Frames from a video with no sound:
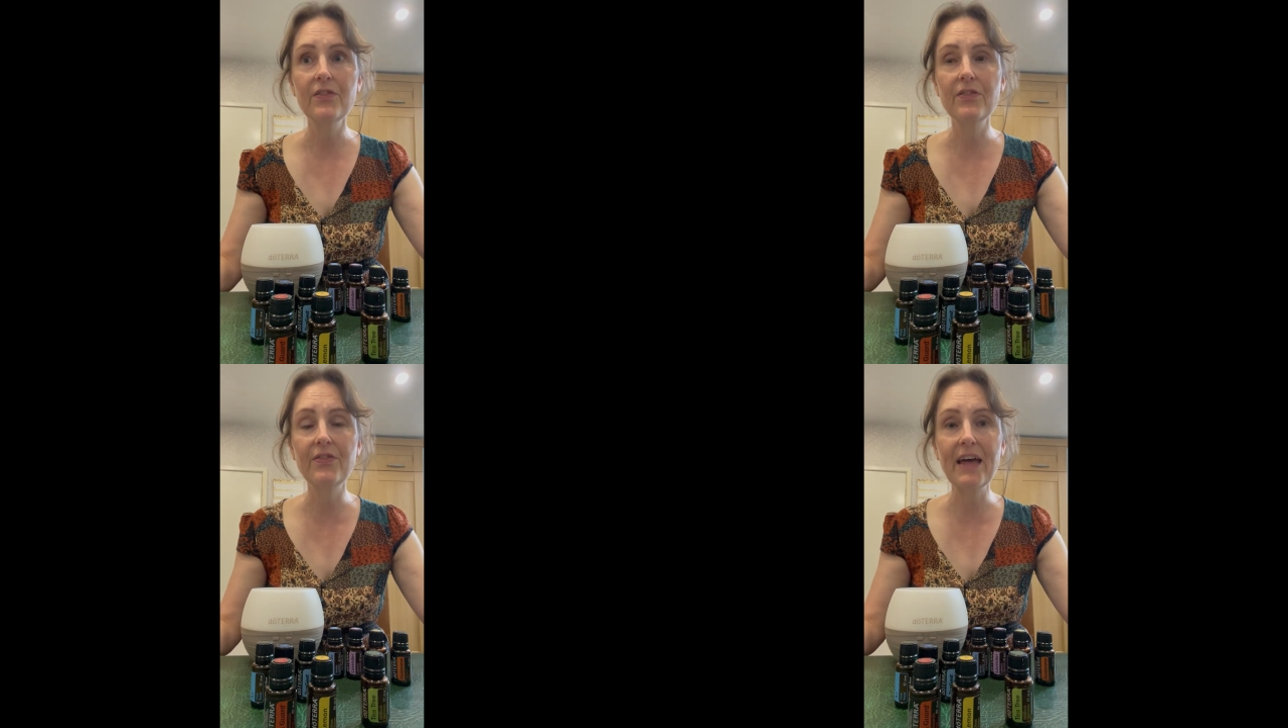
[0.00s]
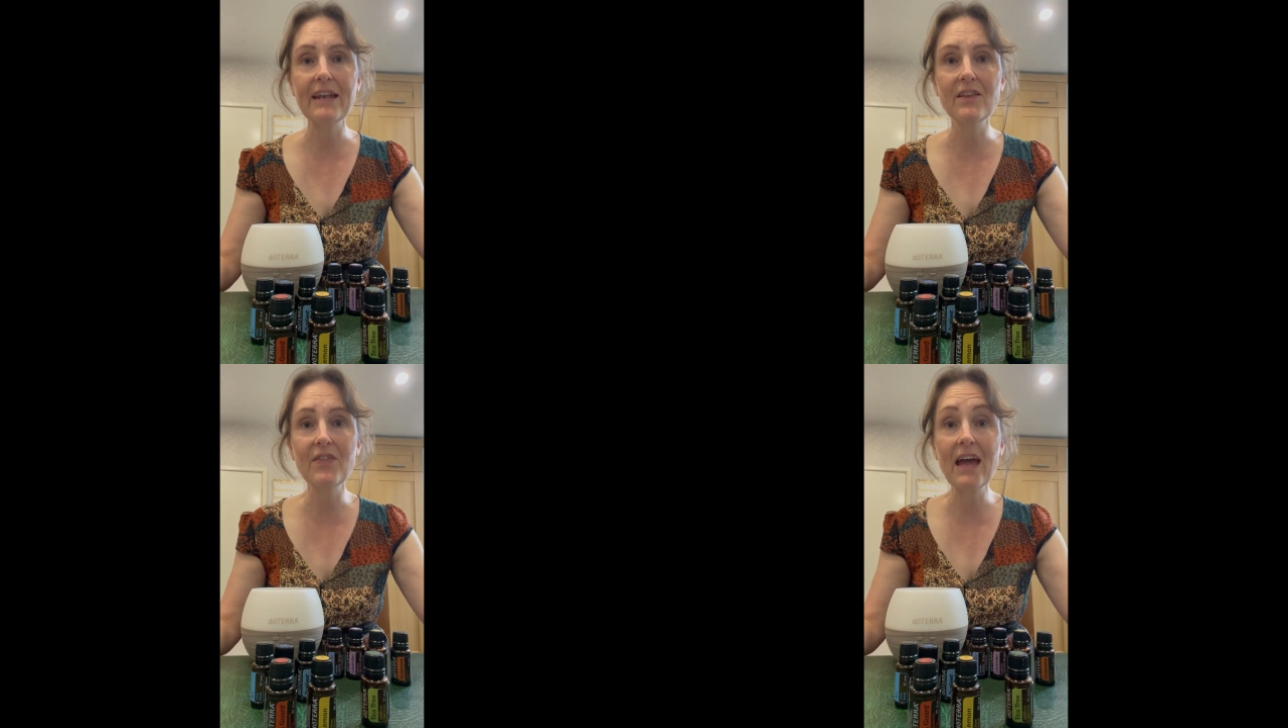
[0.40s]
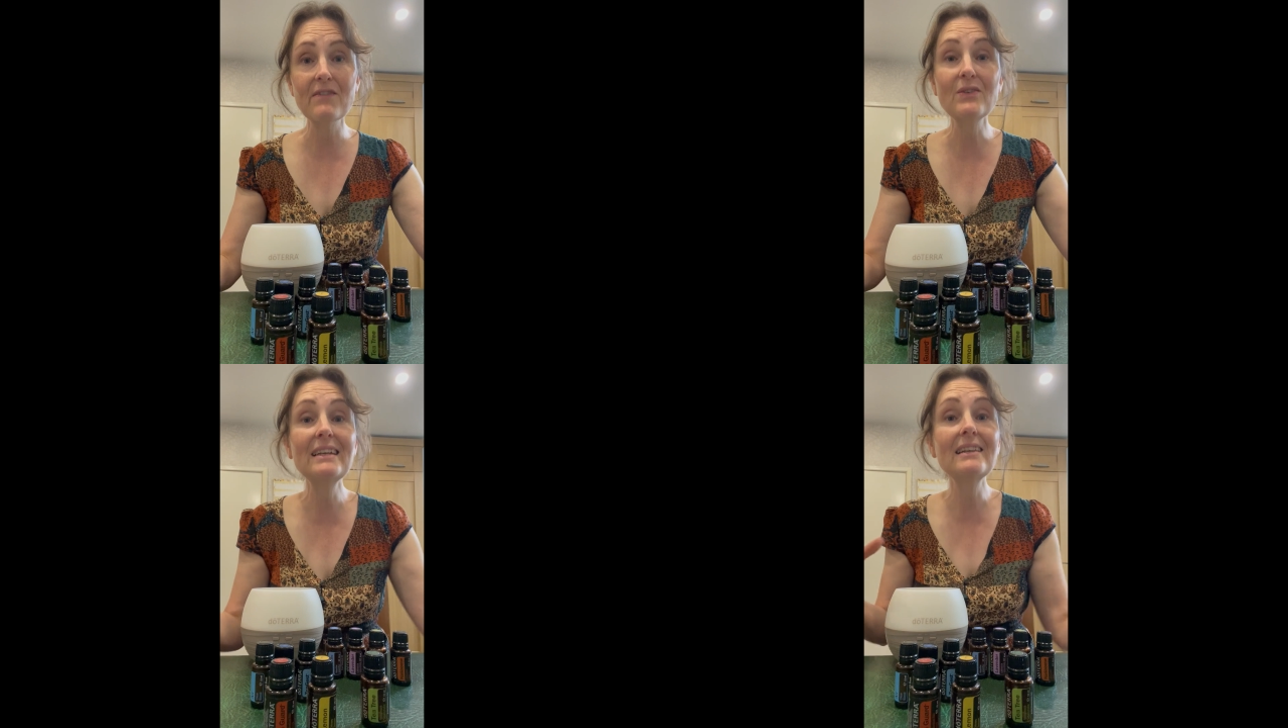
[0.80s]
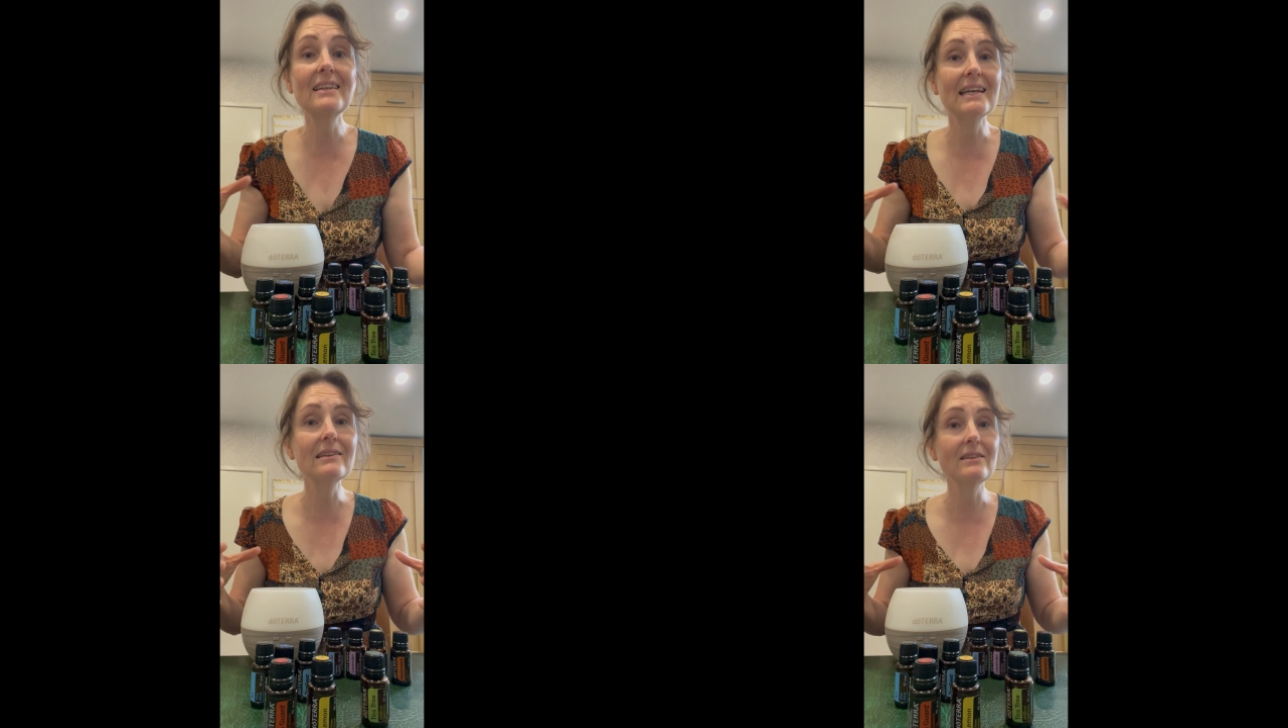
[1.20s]
then they're only
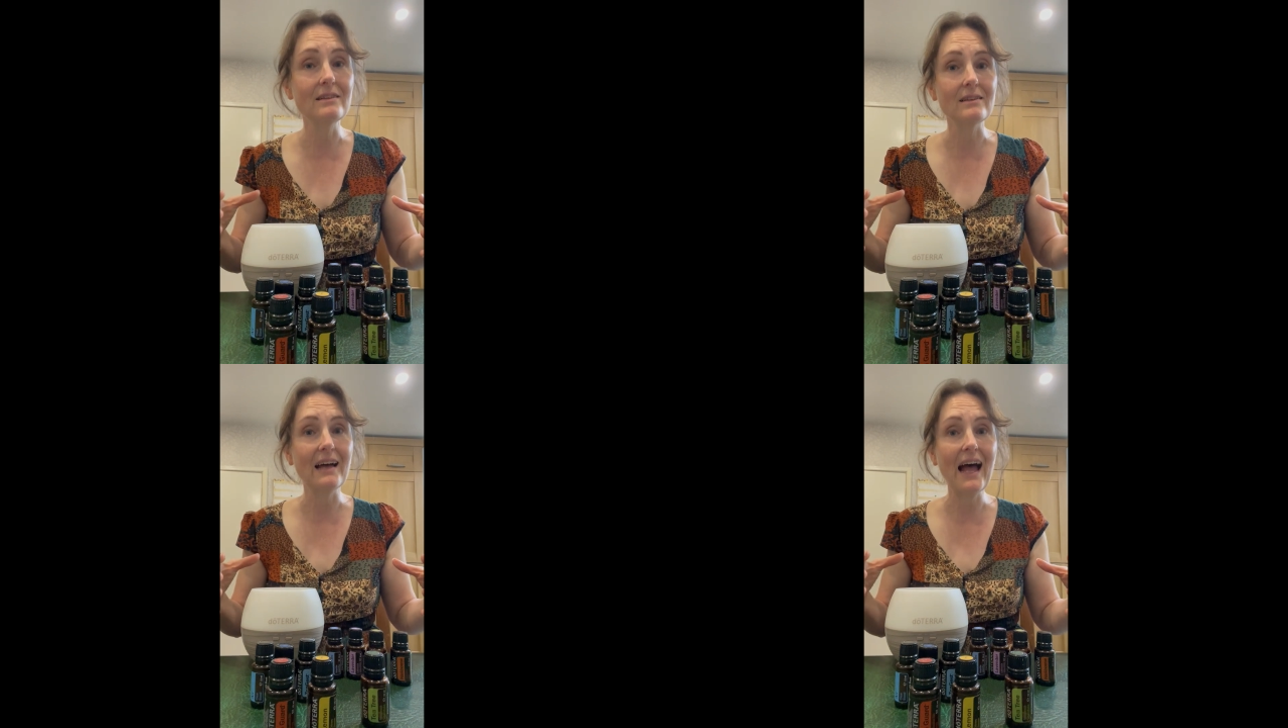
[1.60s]
little,